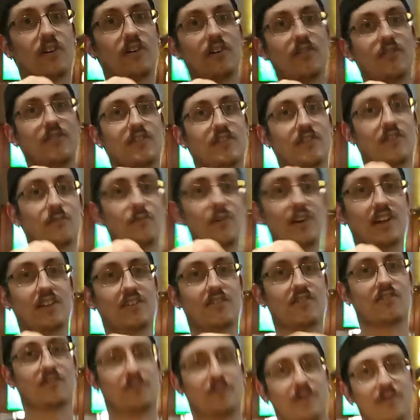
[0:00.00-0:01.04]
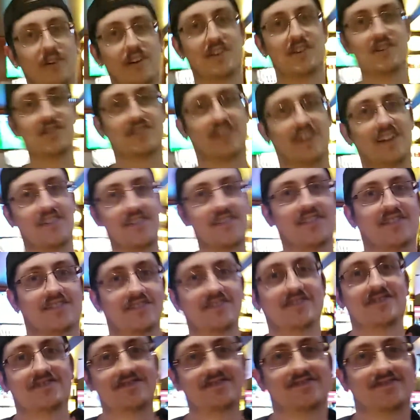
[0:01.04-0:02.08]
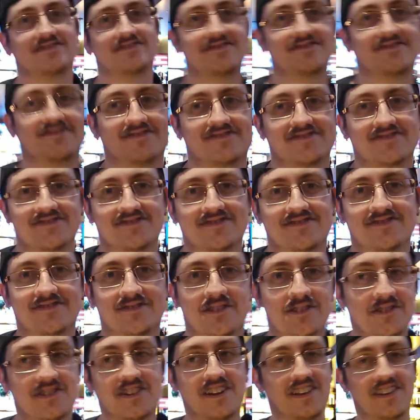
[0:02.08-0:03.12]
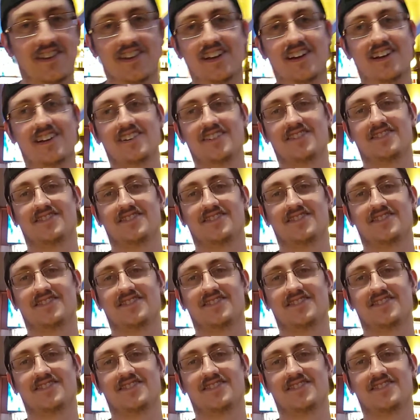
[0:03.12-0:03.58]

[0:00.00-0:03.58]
or even the rainstorm. The rainstorm. Wasn't like that